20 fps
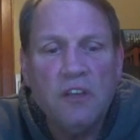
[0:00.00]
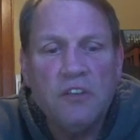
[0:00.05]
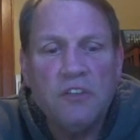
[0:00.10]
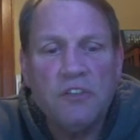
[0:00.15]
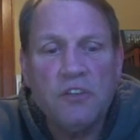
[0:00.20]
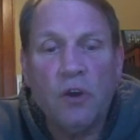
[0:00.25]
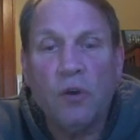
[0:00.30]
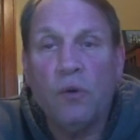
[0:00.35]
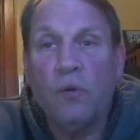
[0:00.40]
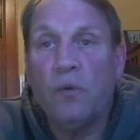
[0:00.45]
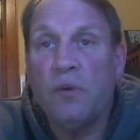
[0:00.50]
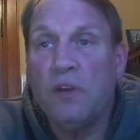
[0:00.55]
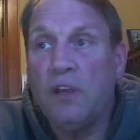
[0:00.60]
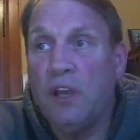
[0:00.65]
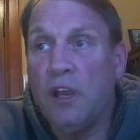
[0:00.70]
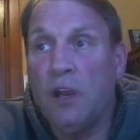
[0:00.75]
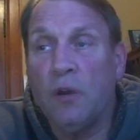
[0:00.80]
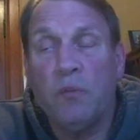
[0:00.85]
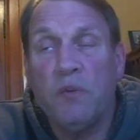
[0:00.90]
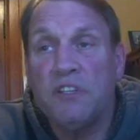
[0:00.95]
So
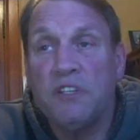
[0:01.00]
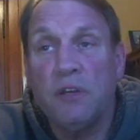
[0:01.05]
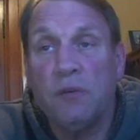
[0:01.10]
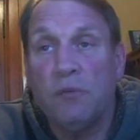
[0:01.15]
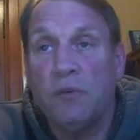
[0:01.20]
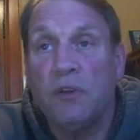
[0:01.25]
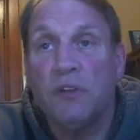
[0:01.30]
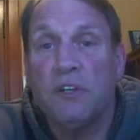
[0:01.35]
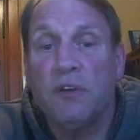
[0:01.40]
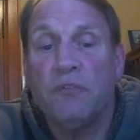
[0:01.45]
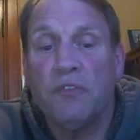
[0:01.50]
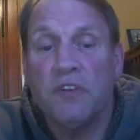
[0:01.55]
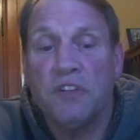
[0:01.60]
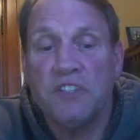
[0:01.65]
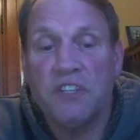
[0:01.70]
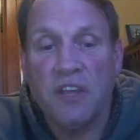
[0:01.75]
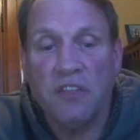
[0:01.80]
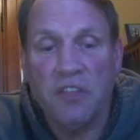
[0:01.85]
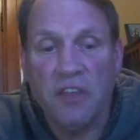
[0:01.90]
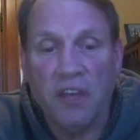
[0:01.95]
here we see a real
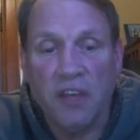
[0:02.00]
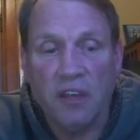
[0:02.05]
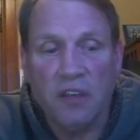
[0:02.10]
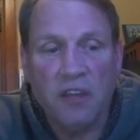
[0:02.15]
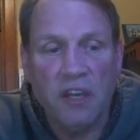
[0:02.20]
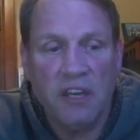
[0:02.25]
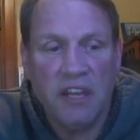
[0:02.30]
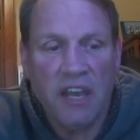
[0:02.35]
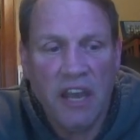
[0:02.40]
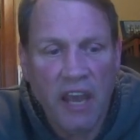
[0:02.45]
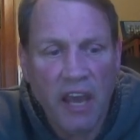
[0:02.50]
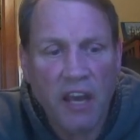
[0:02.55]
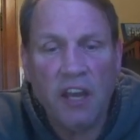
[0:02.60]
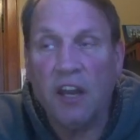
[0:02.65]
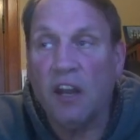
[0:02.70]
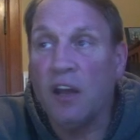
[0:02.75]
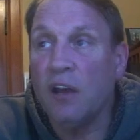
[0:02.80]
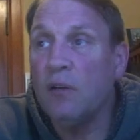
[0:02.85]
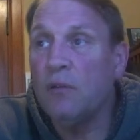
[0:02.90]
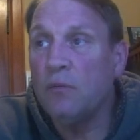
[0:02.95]
difference, I think. In
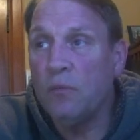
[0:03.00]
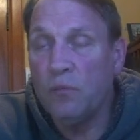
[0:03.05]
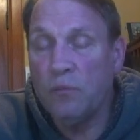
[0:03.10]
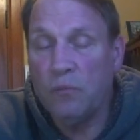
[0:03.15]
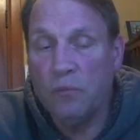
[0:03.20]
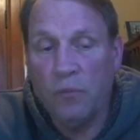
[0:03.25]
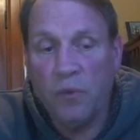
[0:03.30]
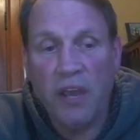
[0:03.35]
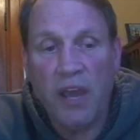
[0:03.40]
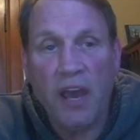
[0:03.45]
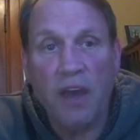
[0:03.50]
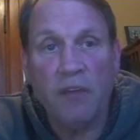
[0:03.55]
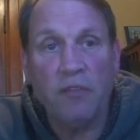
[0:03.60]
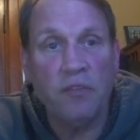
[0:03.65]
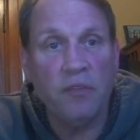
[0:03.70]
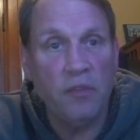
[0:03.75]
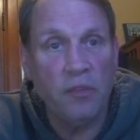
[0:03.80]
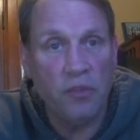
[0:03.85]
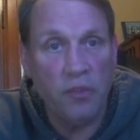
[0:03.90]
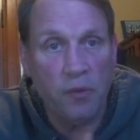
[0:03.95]
Canada, we had
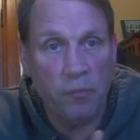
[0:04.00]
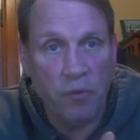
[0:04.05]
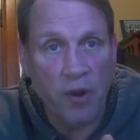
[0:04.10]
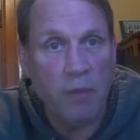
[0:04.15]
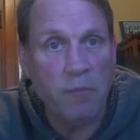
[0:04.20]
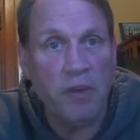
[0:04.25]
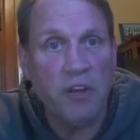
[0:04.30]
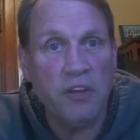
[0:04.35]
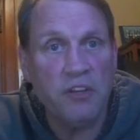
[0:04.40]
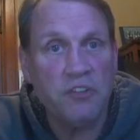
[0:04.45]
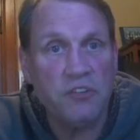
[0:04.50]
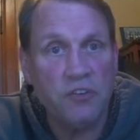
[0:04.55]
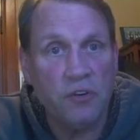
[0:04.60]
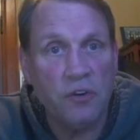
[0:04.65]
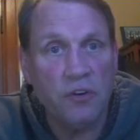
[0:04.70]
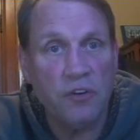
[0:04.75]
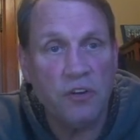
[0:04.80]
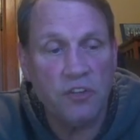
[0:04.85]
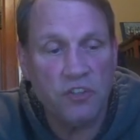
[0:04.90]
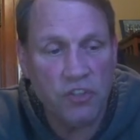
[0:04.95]
the Prime
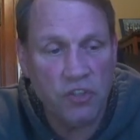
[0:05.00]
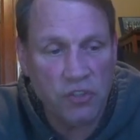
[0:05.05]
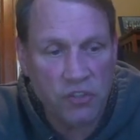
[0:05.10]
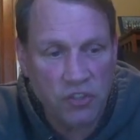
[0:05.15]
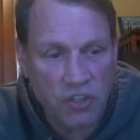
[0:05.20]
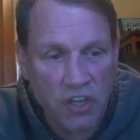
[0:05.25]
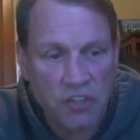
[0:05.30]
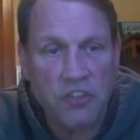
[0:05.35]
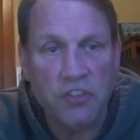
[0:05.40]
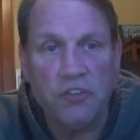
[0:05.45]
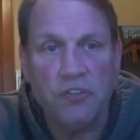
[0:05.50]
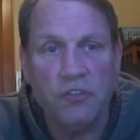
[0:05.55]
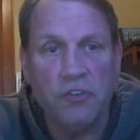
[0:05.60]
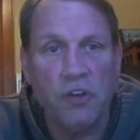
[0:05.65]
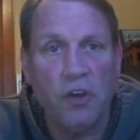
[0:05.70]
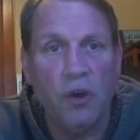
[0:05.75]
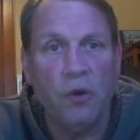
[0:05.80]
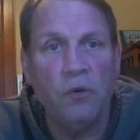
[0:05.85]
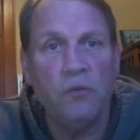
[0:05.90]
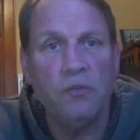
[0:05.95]
Minister, Justin
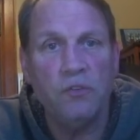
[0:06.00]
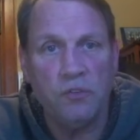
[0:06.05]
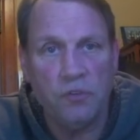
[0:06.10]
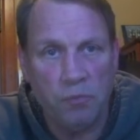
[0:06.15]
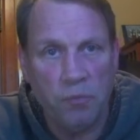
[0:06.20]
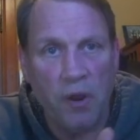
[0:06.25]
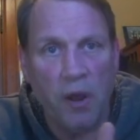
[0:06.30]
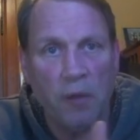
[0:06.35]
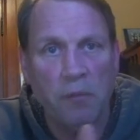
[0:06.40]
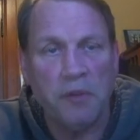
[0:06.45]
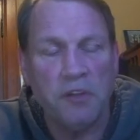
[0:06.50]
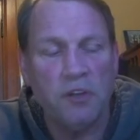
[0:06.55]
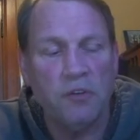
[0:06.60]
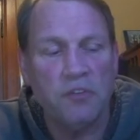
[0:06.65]
Trudeau, who you probably